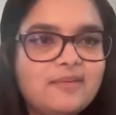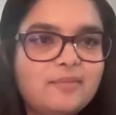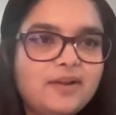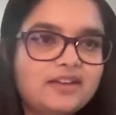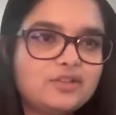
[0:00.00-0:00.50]

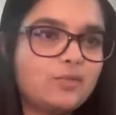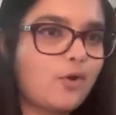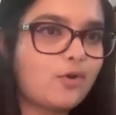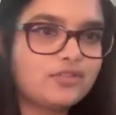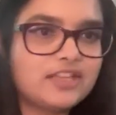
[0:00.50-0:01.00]
but
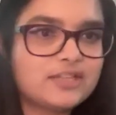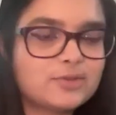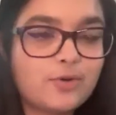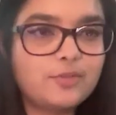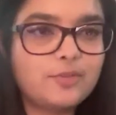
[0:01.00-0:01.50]
tomorrow there's
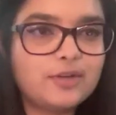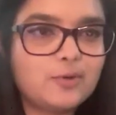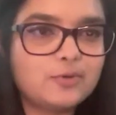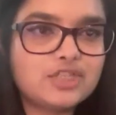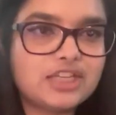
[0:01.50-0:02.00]
going to be
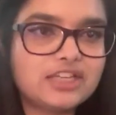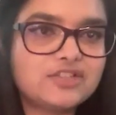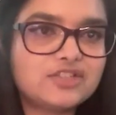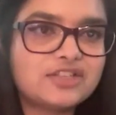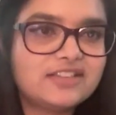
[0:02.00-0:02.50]
no
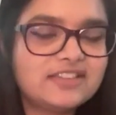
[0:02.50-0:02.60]
change.